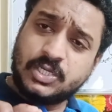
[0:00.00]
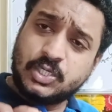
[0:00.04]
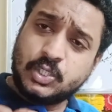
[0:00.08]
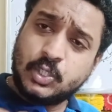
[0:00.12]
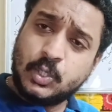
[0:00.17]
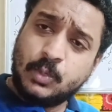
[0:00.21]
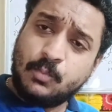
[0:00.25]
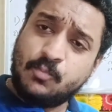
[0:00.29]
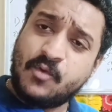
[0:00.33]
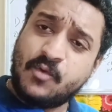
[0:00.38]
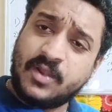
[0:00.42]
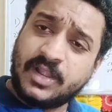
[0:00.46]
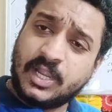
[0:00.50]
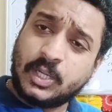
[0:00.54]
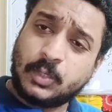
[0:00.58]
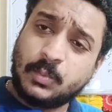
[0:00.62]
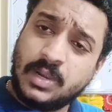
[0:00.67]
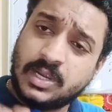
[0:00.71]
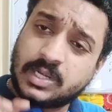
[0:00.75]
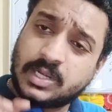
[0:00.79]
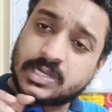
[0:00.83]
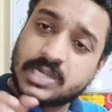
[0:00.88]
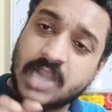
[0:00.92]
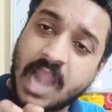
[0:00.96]
tube, when it
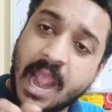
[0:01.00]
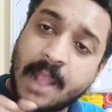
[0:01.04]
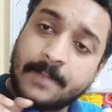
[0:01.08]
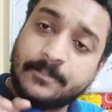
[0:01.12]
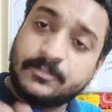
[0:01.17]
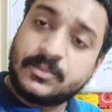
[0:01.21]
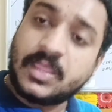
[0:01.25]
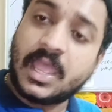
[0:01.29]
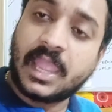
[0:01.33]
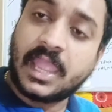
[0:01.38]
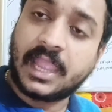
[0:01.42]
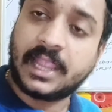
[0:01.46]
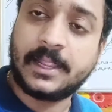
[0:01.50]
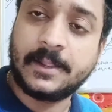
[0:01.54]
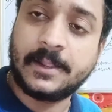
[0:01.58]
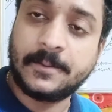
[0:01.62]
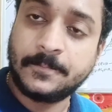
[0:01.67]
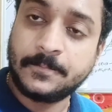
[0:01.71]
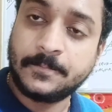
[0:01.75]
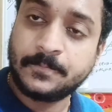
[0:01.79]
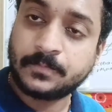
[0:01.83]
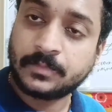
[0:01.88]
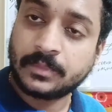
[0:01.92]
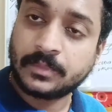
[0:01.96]
will trap the egg,
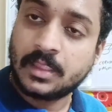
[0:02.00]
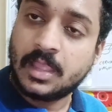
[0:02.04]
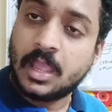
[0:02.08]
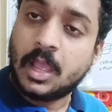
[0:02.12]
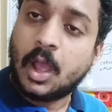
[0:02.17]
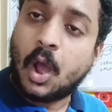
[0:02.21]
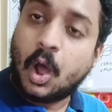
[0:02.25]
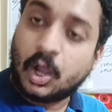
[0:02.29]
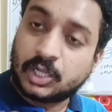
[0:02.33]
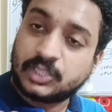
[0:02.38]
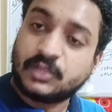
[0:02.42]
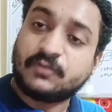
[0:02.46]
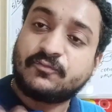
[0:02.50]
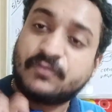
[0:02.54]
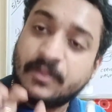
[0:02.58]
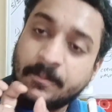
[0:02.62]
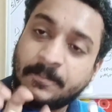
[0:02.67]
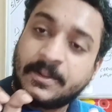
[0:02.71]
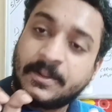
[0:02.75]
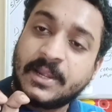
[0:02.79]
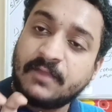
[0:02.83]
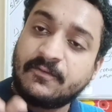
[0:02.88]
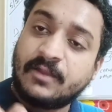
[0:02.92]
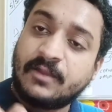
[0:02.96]
or the
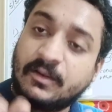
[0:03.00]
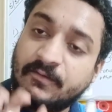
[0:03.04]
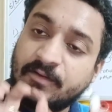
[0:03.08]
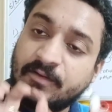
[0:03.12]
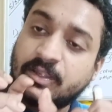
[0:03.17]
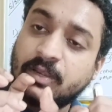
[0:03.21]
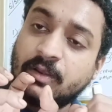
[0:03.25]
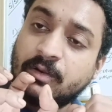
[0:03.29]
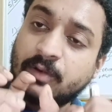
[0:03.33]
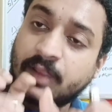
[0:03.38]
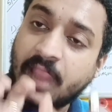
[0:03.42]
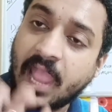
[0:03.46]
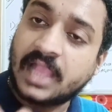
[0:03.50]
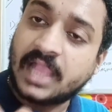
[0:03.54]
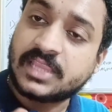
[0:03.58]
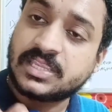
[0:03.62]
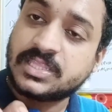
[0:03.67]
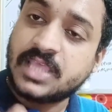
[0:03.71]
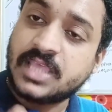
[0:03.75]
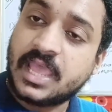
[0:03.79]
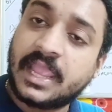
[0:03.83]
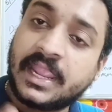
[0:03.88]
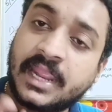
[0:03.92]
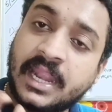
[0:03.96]
fimbriae when it will catch
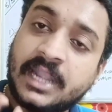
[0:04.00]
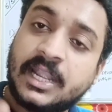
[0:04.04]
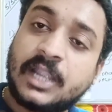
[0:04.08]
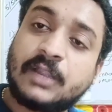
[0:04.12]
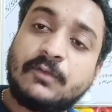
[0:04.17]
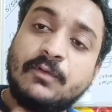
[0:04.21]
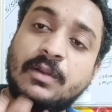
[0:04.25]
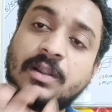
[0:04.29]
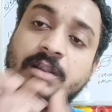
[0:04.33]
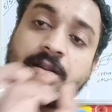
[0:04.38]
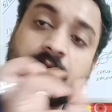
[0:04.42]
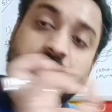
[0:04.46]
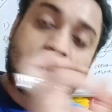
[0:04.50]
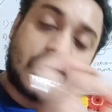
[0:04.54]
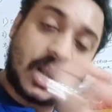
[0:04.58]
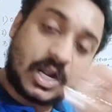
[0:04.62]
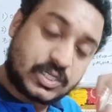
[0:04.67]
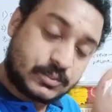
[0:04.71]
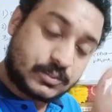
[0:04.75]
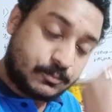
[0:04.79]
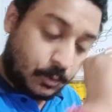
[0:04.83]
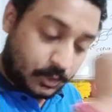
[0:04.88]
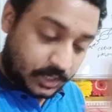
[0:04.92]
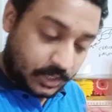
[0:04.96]
the egg and it will
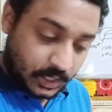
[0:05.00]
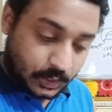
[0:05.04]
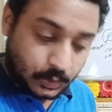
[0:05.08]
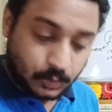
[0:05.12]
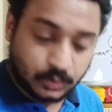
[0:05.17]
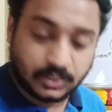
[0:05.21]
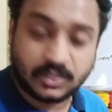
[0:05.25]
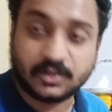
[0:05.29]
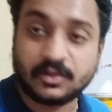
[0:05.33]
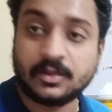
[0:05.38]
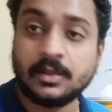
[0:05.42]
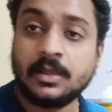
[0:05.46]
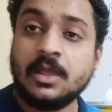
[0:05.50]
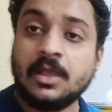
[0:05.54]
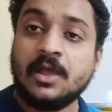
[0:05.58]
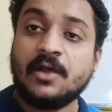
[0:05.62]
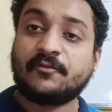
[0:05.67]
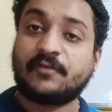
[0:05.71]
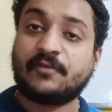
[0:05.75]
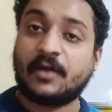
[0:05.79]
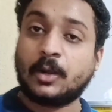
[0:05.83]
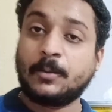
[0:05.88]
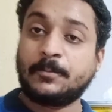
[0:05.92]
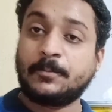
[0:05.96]
transport it to the
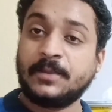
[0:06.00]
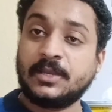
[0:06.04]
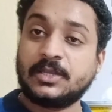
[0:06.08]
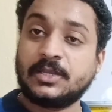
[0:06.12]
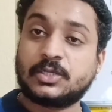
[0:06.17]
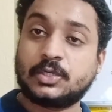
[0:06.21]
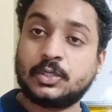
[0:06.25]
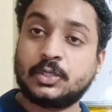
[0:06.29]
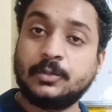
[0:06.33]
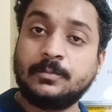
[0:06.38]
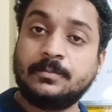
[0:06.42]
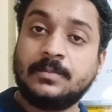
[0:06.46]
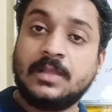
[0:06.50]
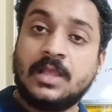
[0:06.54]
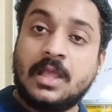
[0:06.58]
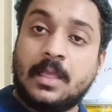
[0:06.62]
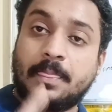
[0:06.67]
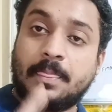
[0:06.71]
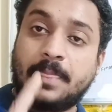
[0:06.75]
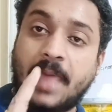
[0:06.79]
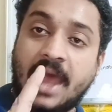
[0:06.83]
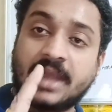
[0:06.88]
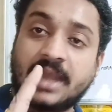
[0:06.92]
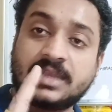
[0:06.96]
fallopian tube,
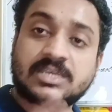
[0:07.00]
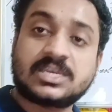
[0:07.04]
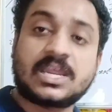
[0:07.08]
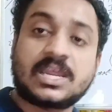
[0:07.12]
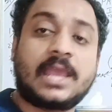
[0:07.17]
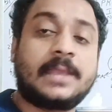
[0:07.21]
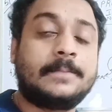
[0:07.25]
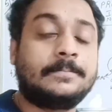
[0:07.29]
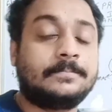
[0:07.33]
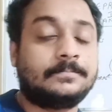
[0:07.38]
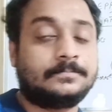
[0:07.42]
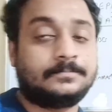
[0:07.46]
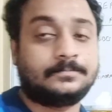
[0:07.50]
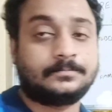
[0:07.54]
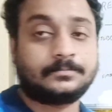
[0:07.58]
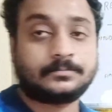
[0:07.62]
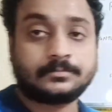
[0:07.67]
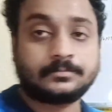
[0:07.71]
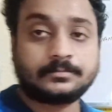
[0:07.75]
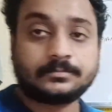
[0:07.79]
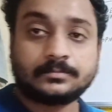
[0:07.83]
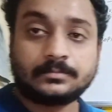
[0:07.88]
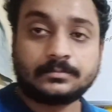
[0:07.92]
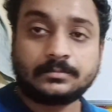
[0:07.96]
that time
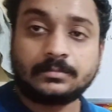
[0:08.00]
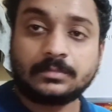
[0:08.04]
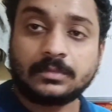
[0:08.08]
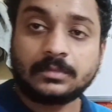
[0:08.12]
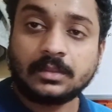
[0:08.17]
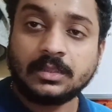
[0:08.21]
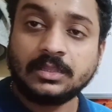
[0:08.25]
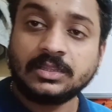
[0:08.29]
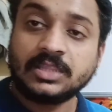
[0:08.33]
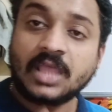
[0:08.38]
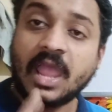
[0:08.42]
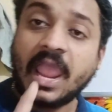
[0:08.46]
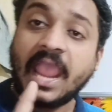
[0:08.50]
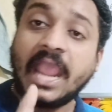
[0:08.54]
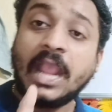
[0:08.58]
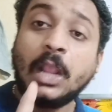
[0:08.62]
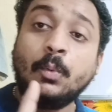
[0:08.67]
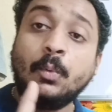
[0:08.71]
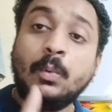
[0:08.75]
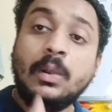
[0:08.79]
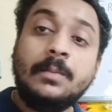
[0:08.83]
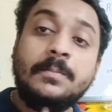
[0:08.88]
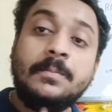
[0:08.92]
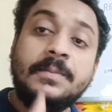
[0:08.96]
the egg
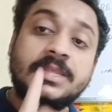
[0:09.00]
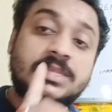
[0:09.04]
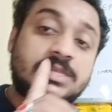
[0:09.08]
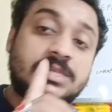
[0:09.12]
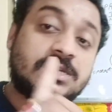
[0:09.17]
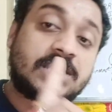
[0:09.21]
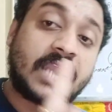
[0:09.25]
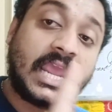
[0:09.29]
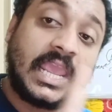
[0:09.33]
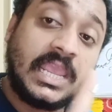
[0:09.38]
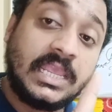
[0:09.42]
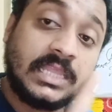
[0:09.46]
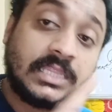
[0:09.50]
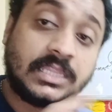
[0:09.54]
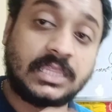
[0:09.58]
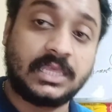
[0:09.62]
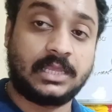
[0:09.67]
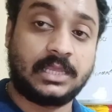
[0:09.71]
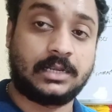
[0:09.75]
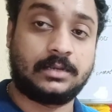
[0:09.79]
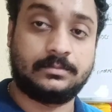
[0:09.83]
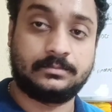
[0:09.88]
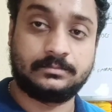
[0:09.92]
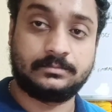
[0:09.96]
will be staying
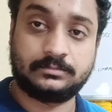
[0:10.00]
there,